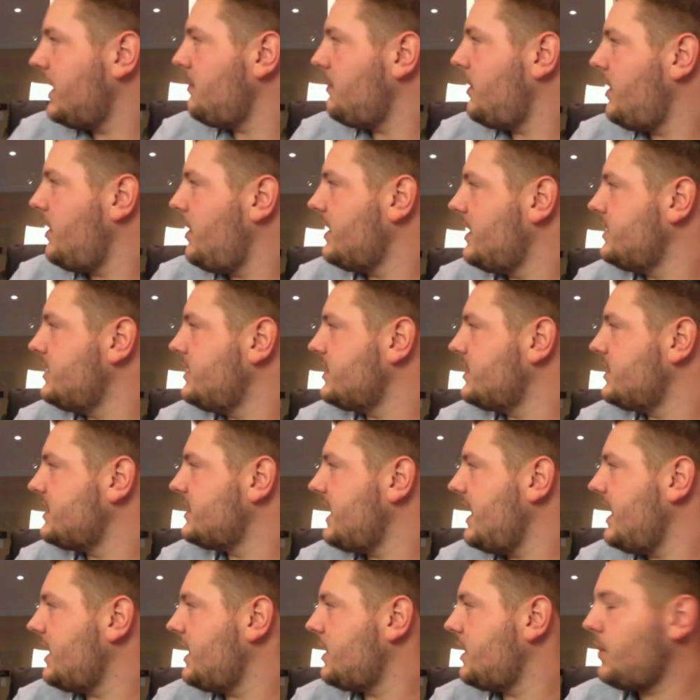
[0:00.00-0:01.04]
come on and just
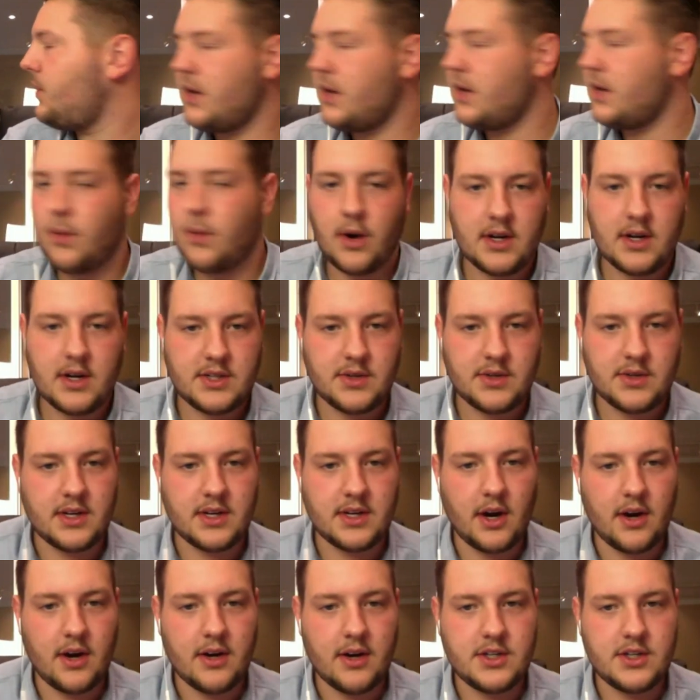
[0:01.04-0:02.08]
say a quick word to
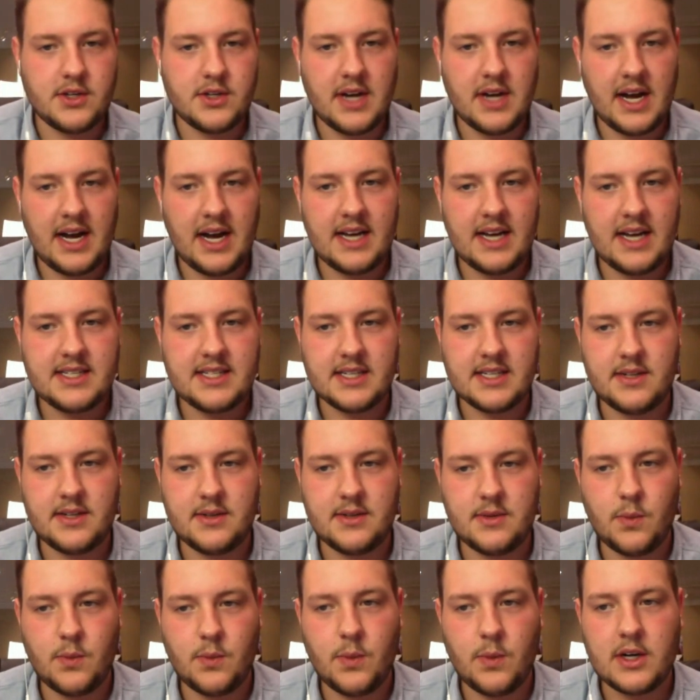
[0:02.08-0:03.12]
encourage you guys
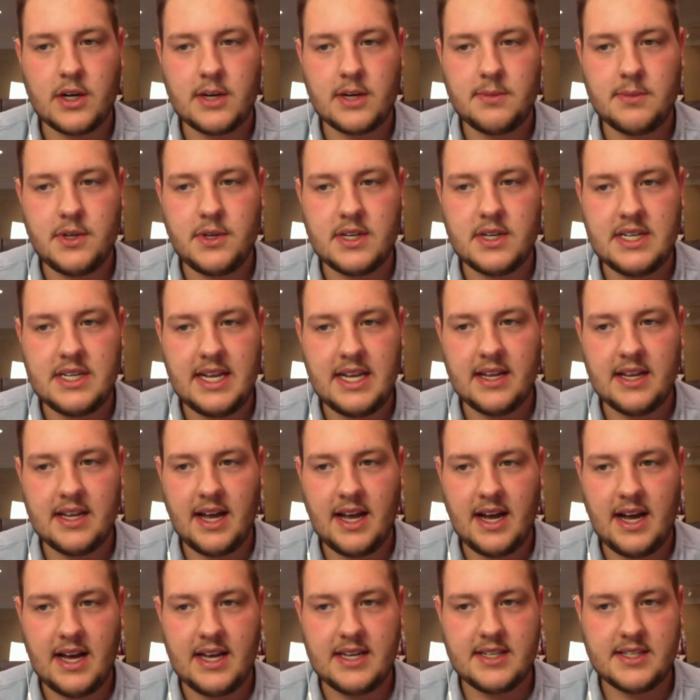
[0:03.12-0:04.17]
and welcome you to
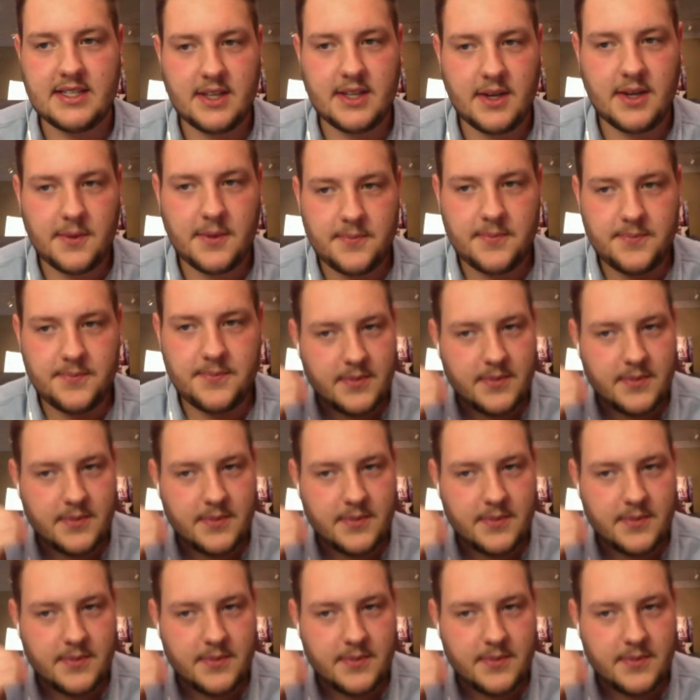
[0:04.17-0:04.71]
DLI. So.